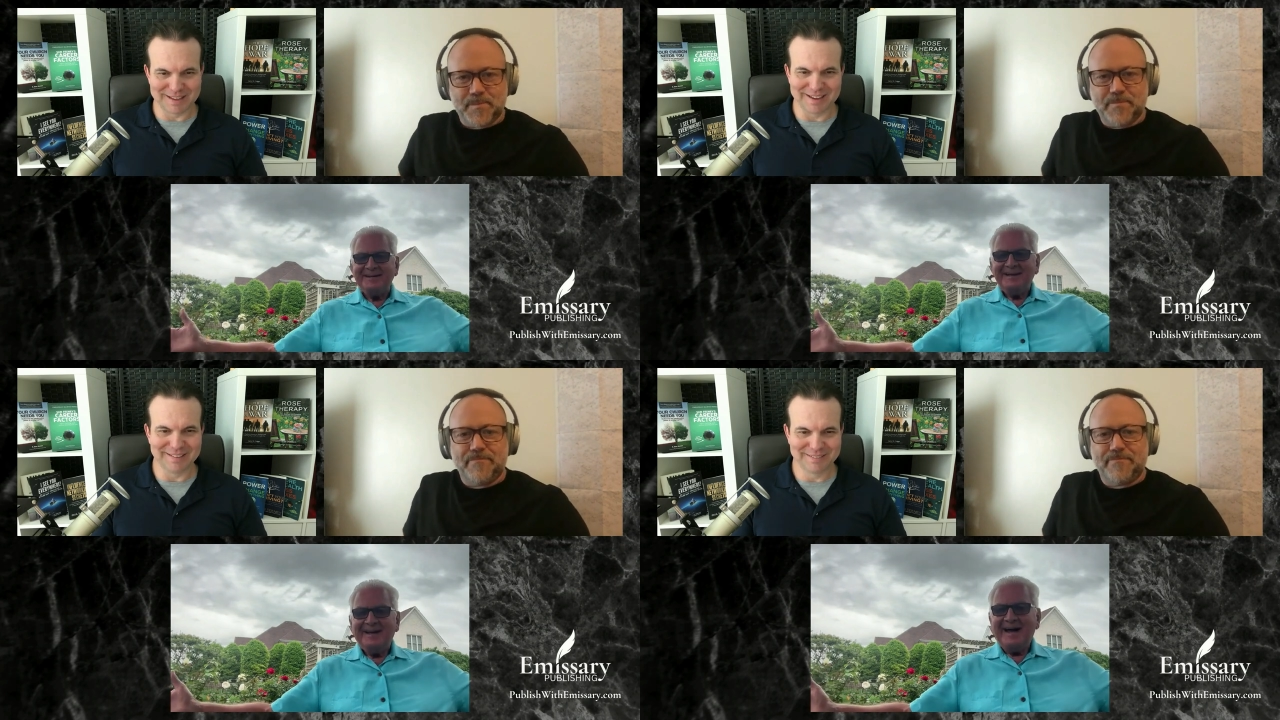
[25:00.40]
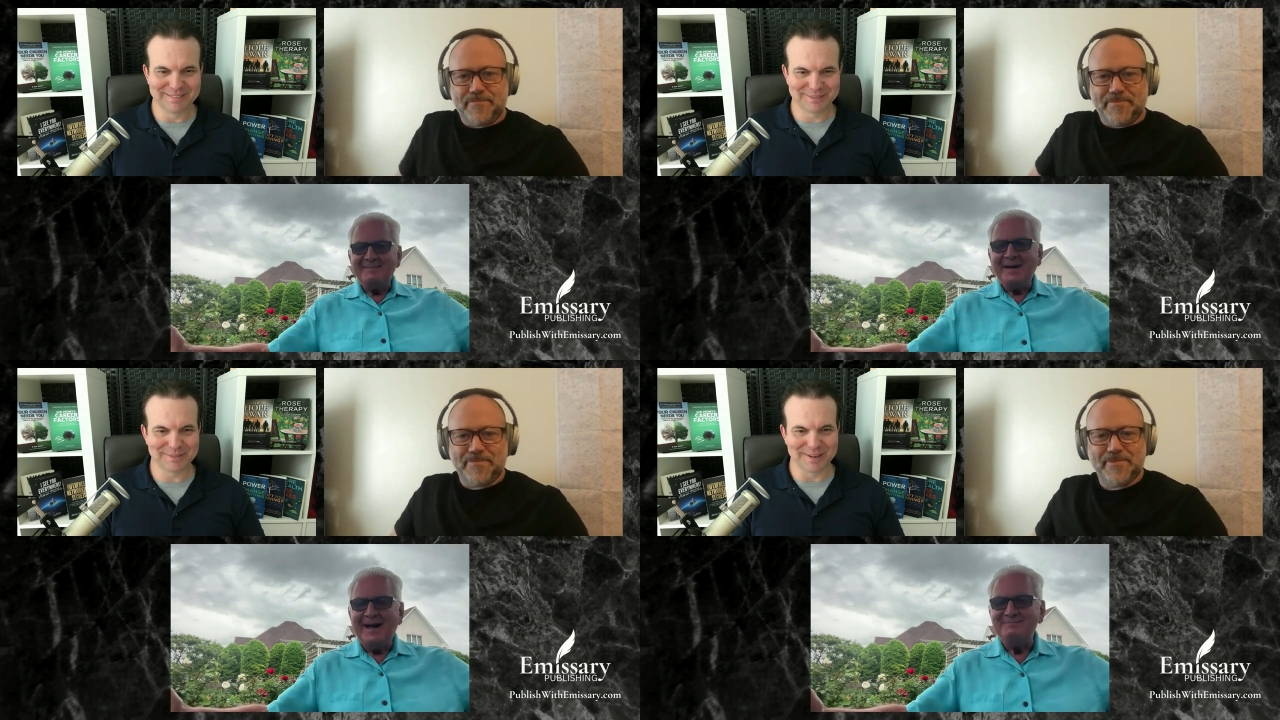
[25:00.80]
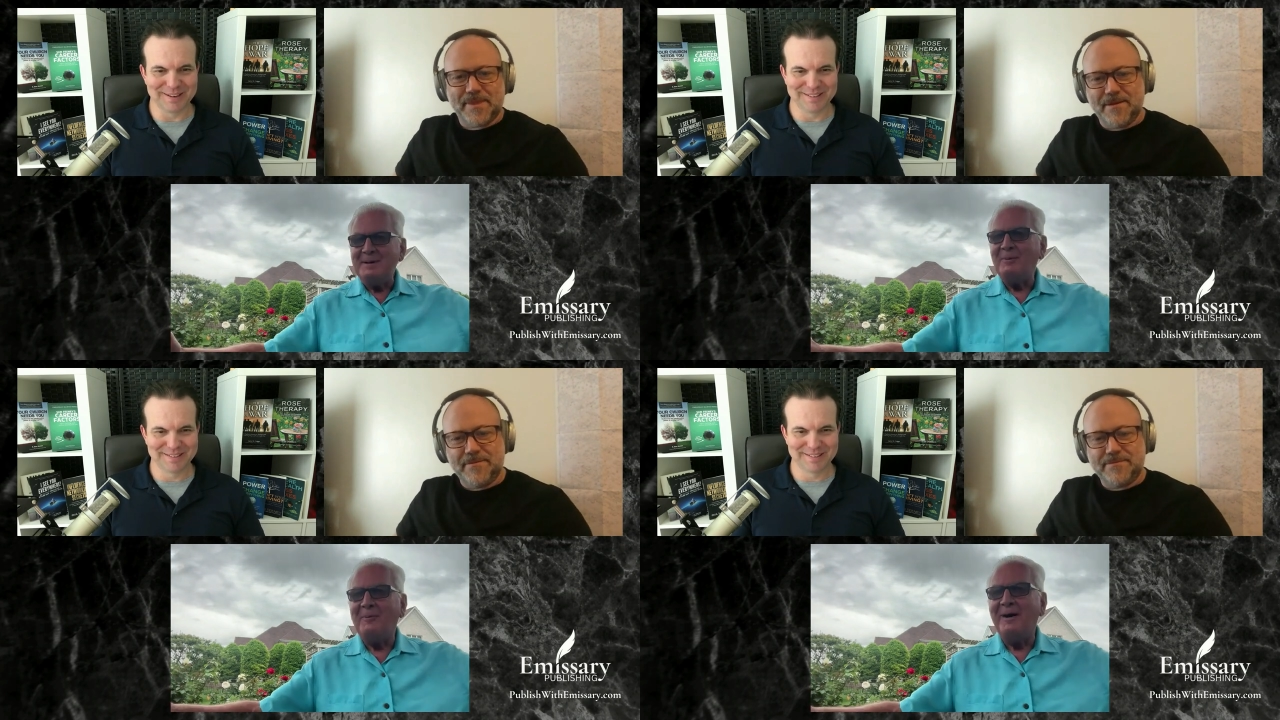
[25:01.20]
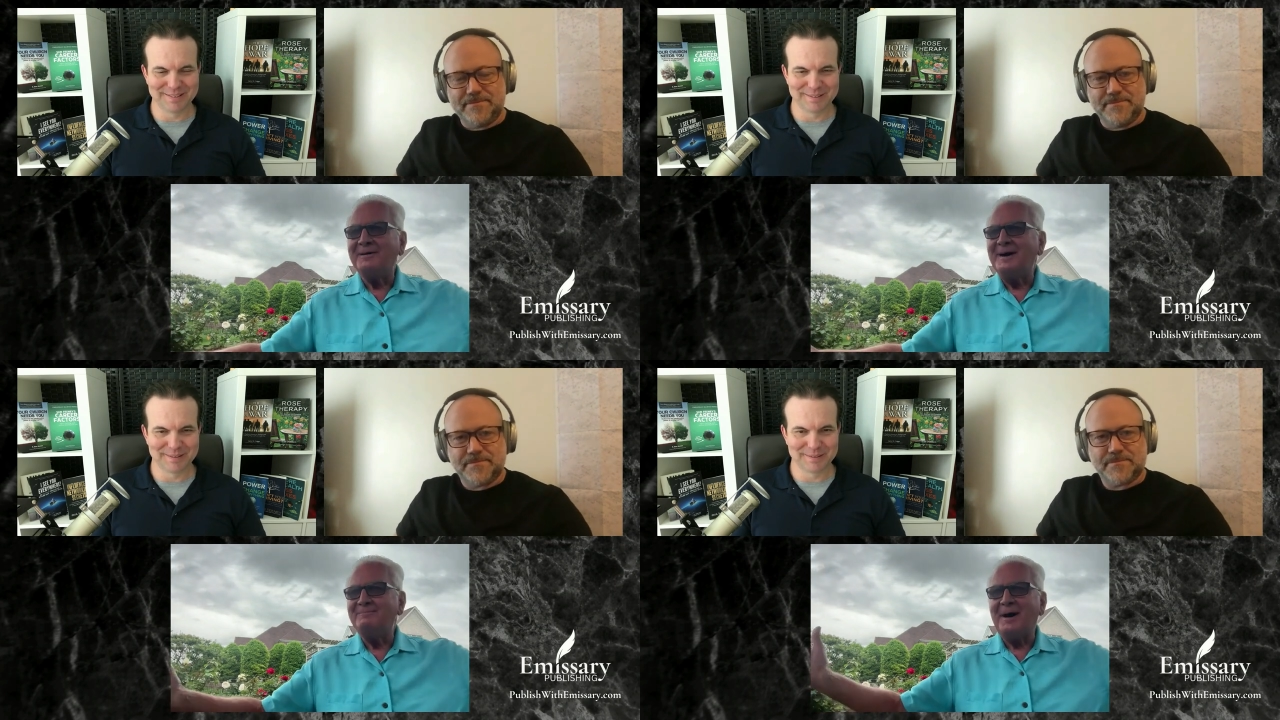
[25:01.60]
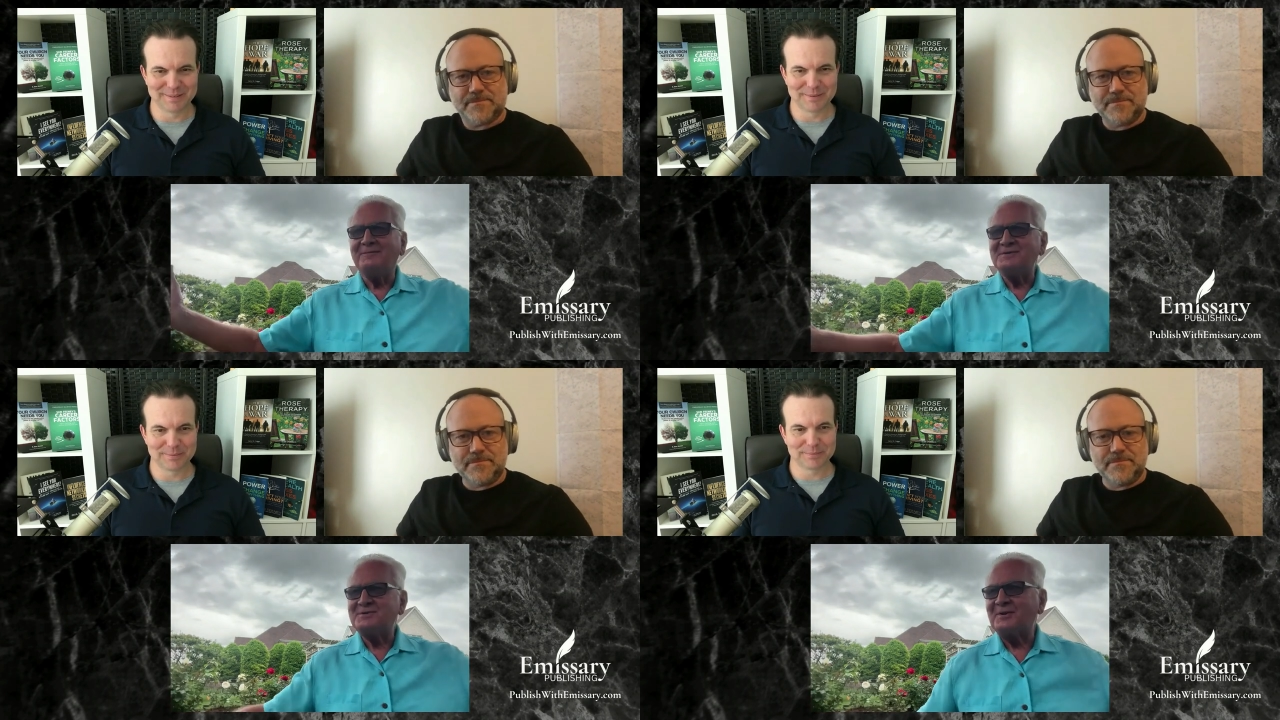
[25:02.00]
Speaker 1: yeah, I have right. people walk up
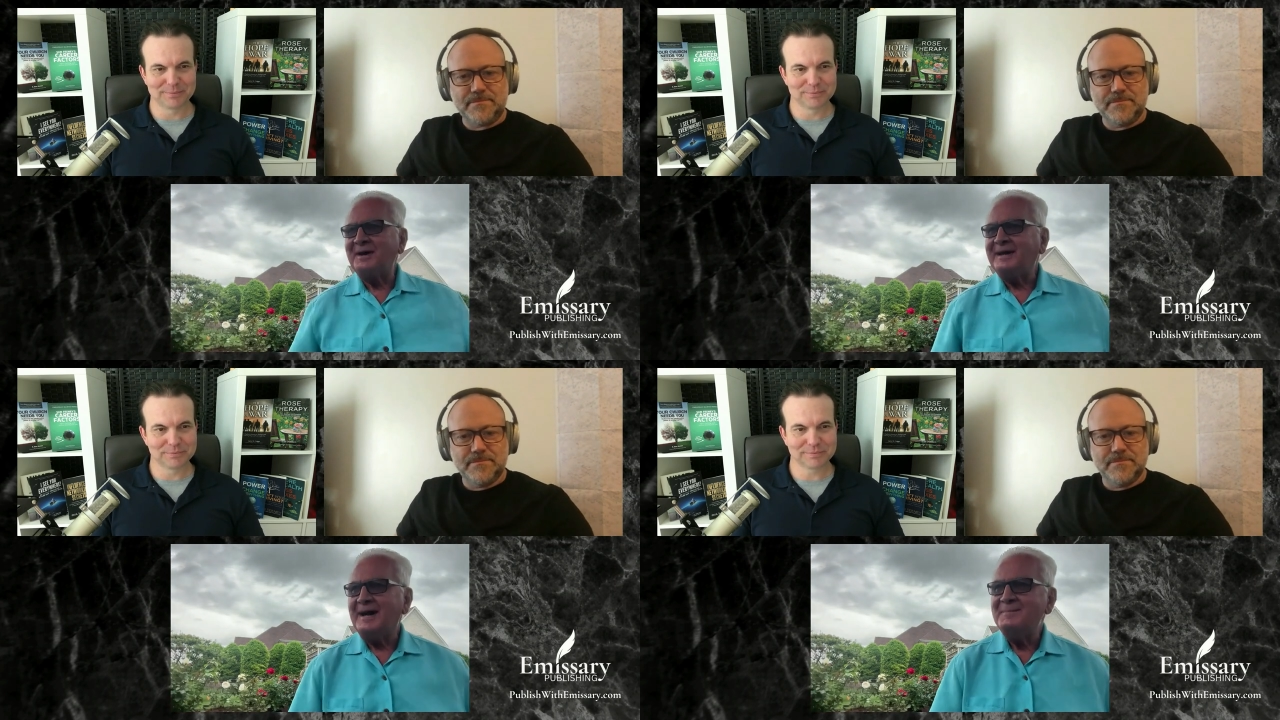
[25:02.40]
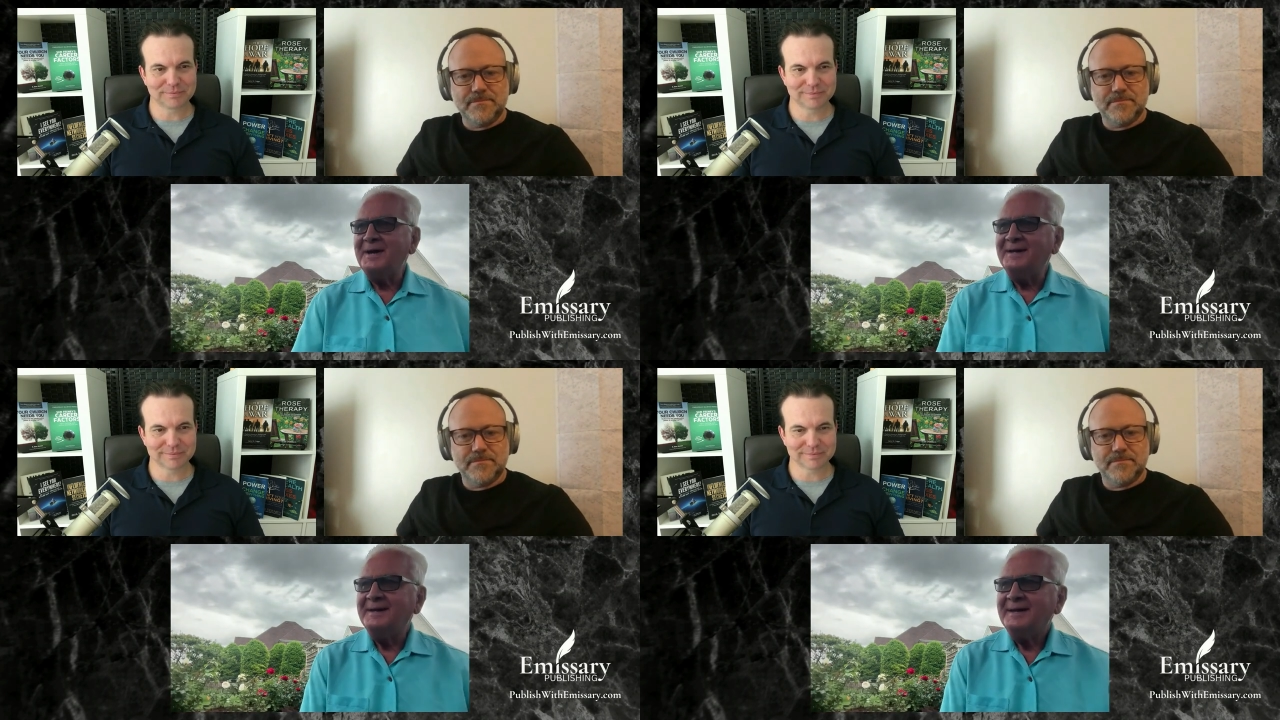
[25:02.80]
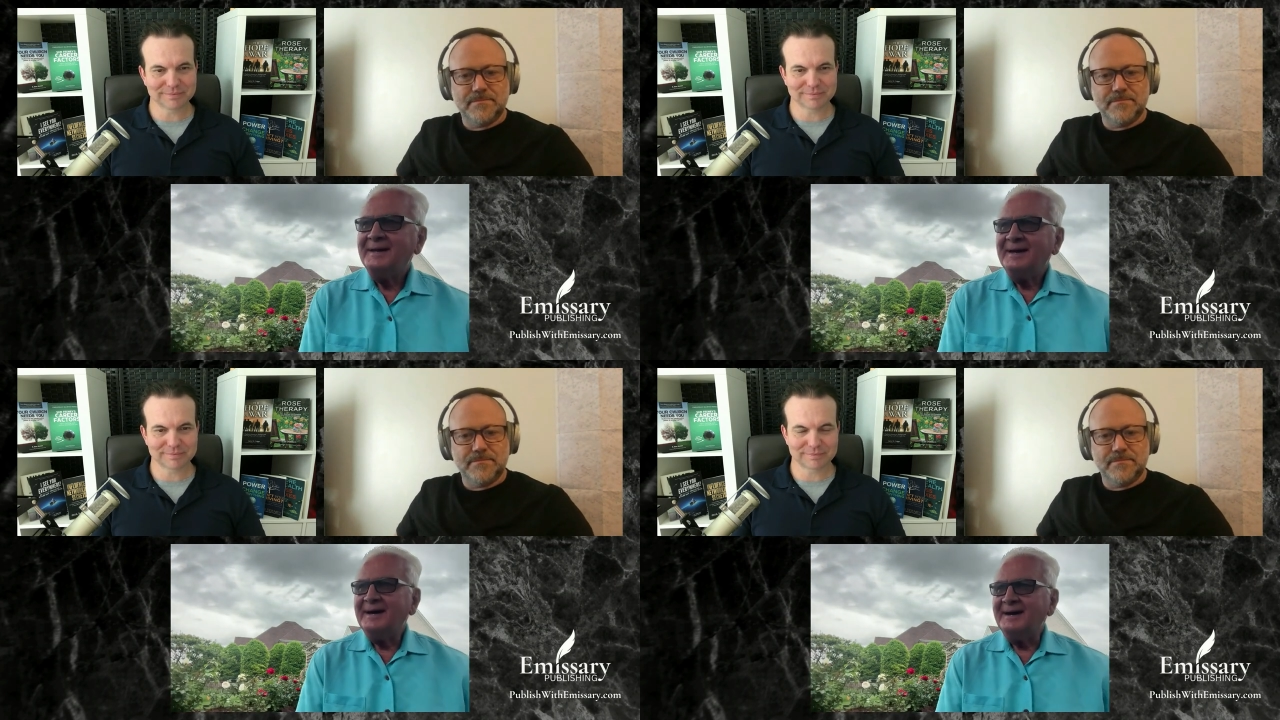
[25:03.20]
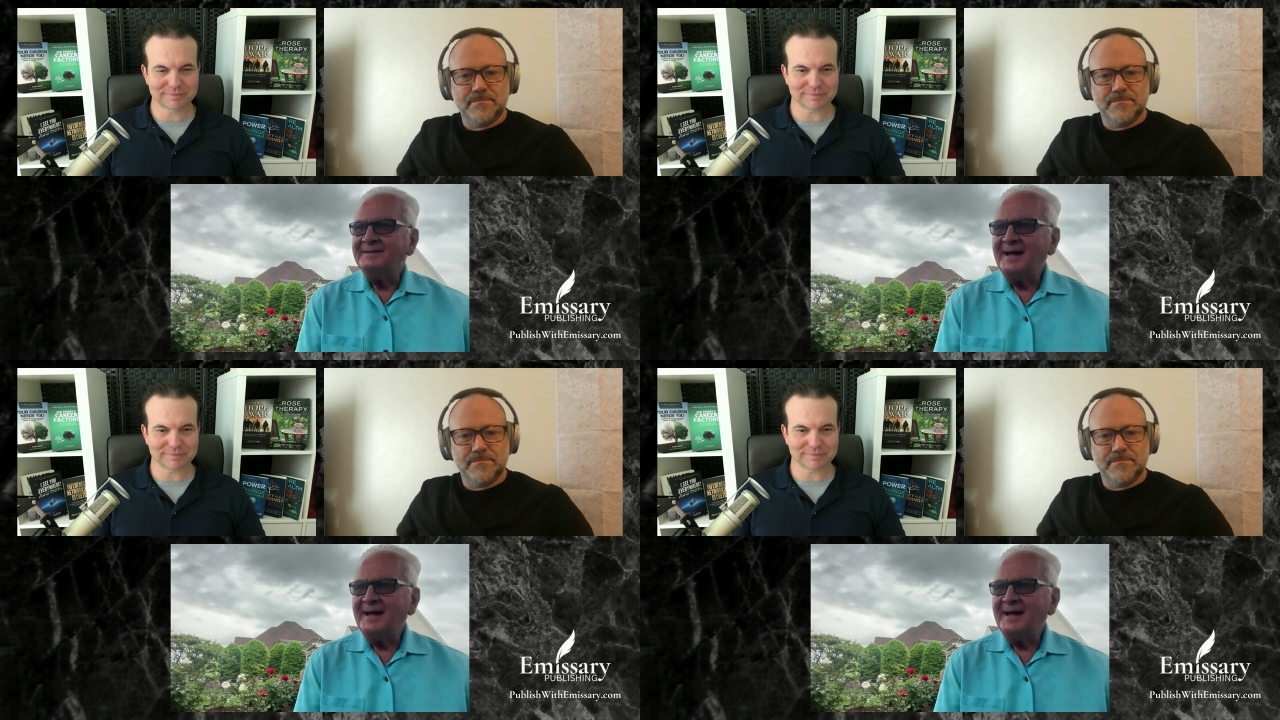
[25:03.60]
off the street. I mean, uh,